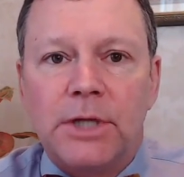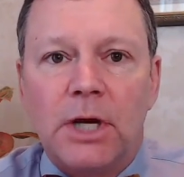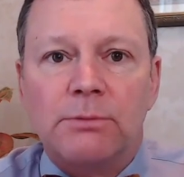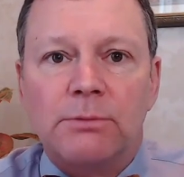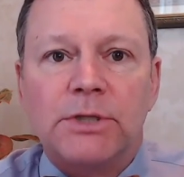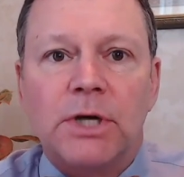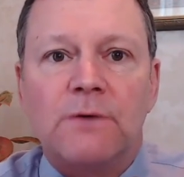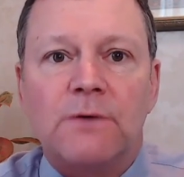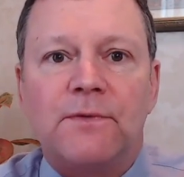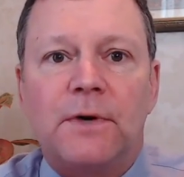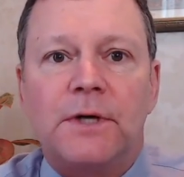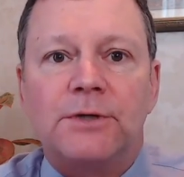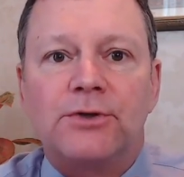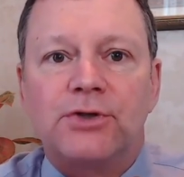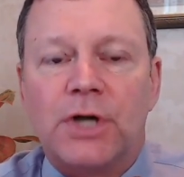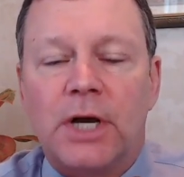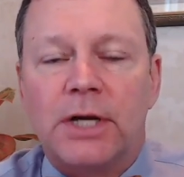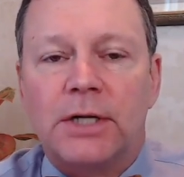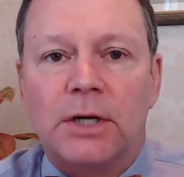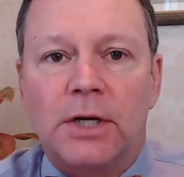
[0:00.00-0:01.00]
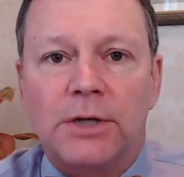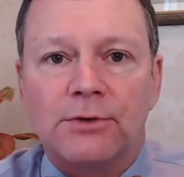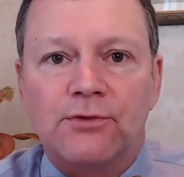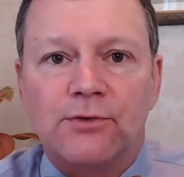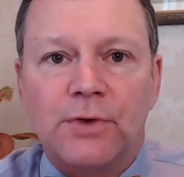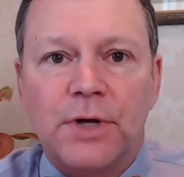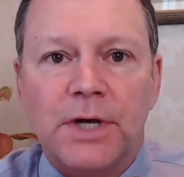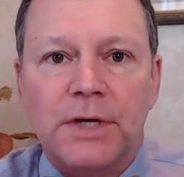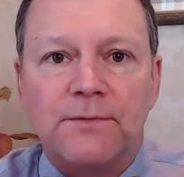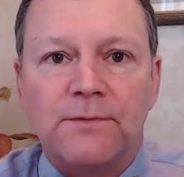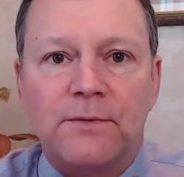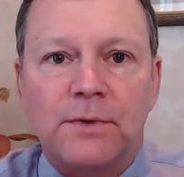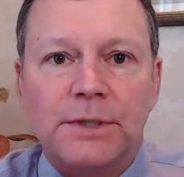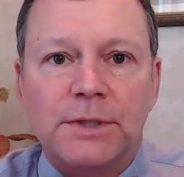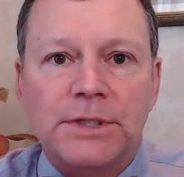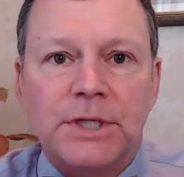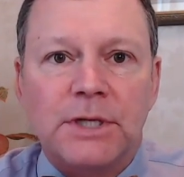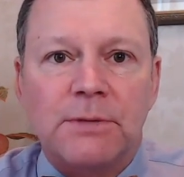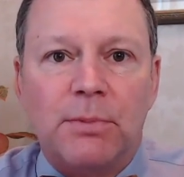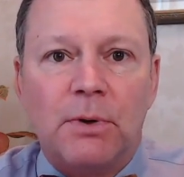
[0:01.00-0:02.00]
tough on China on trade, for
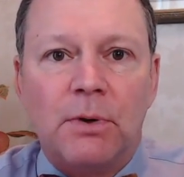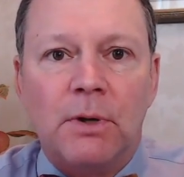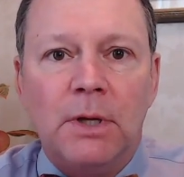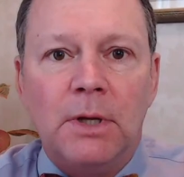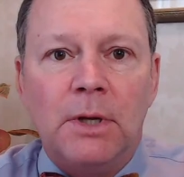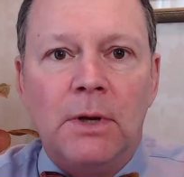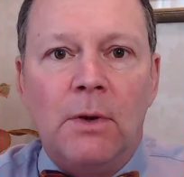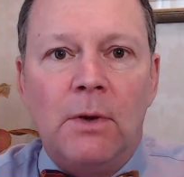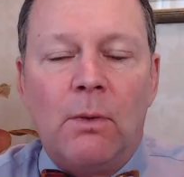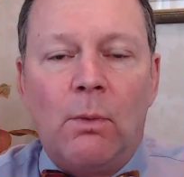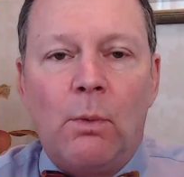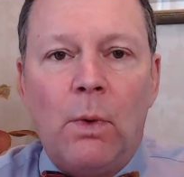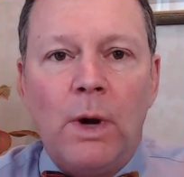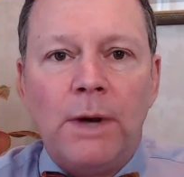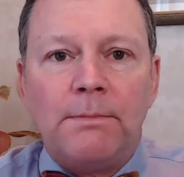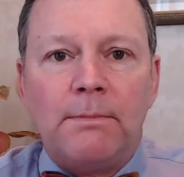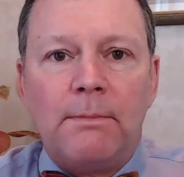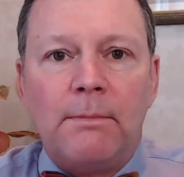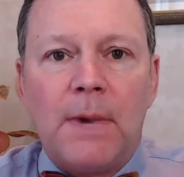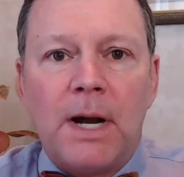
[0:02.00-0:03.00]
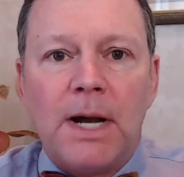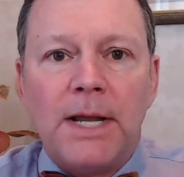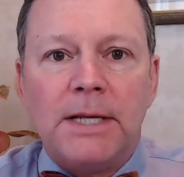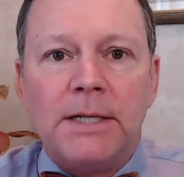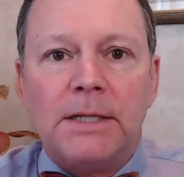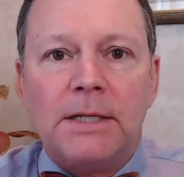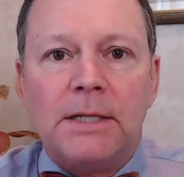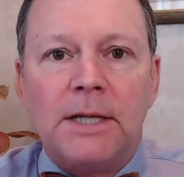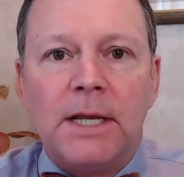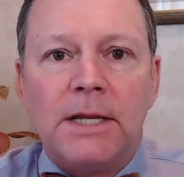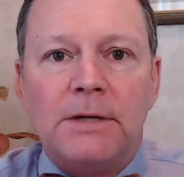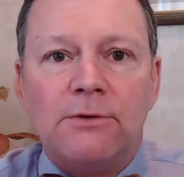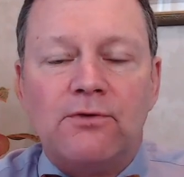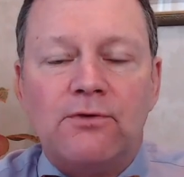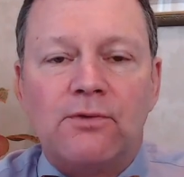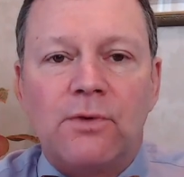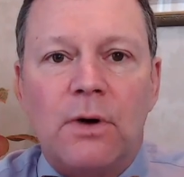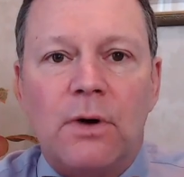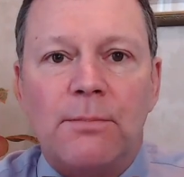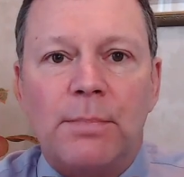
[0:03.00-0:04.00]
example. What might a
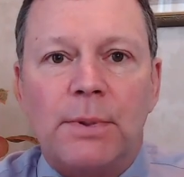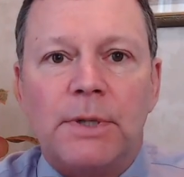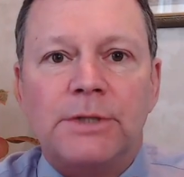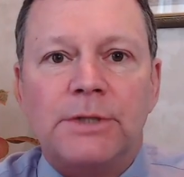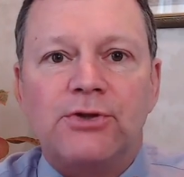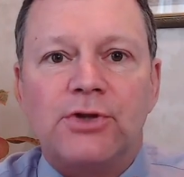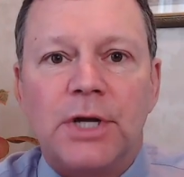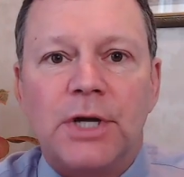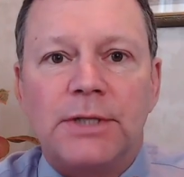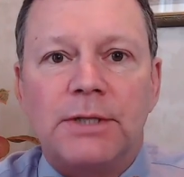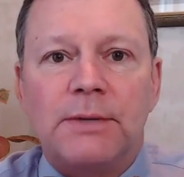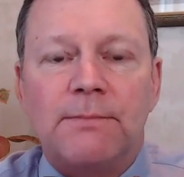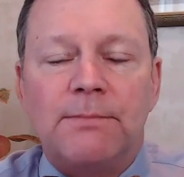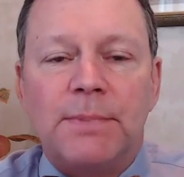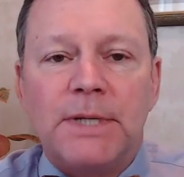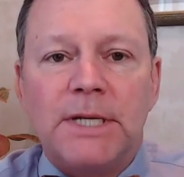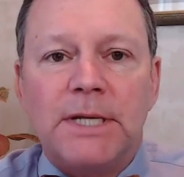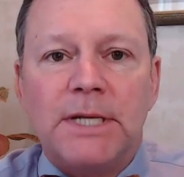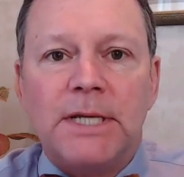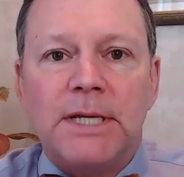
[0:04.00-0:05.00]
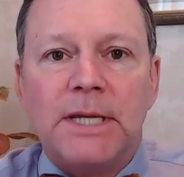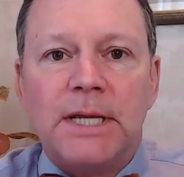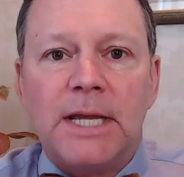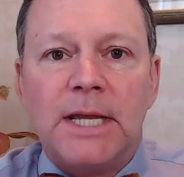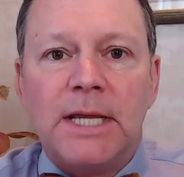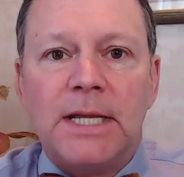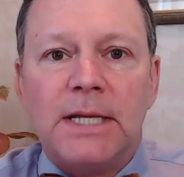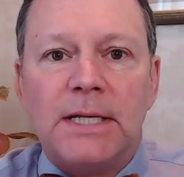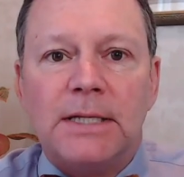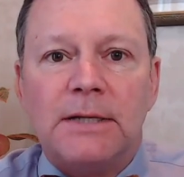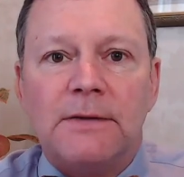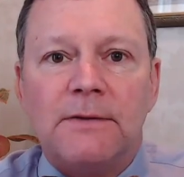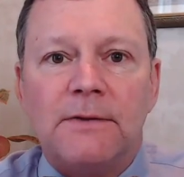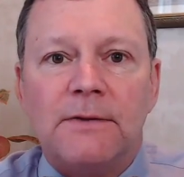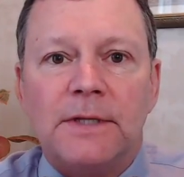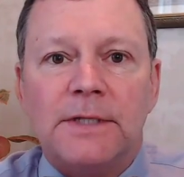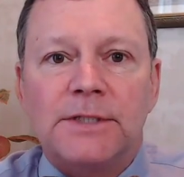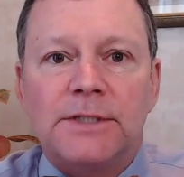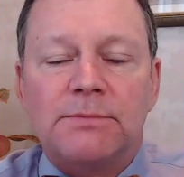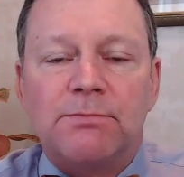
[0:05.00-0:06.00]
Trump agenda be in
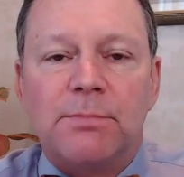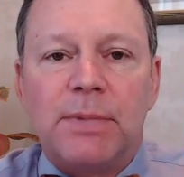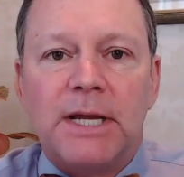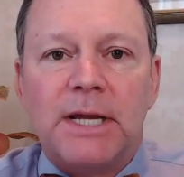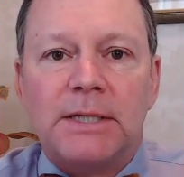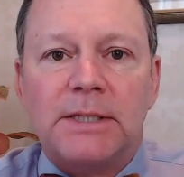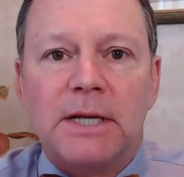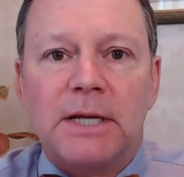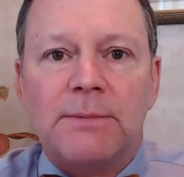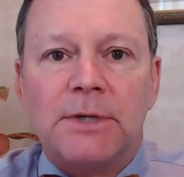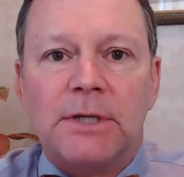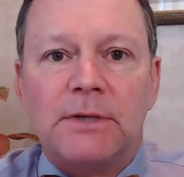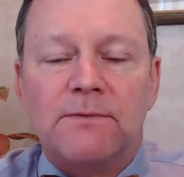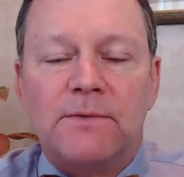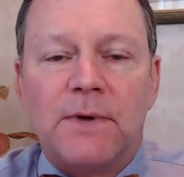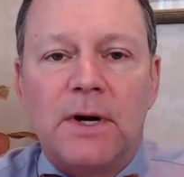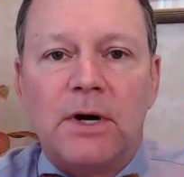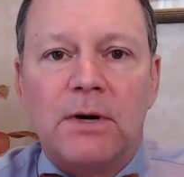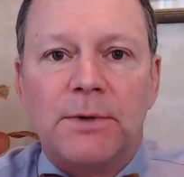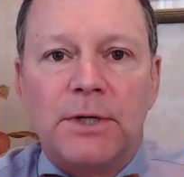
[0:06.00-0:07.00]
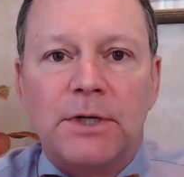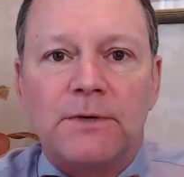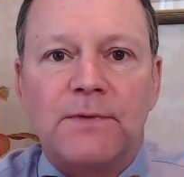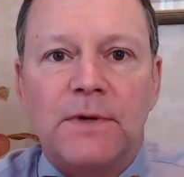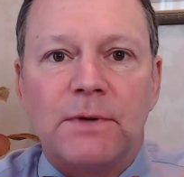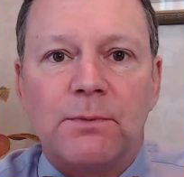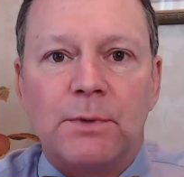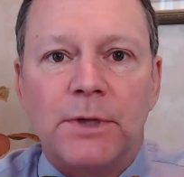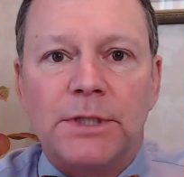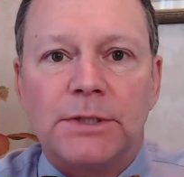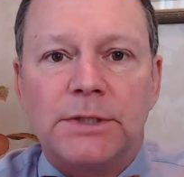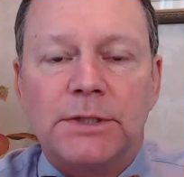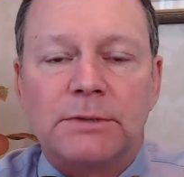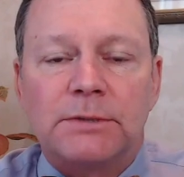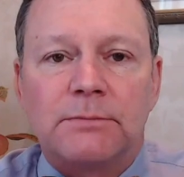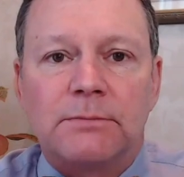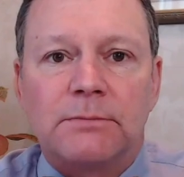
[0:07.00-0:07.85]
this pandemic environment if he wins?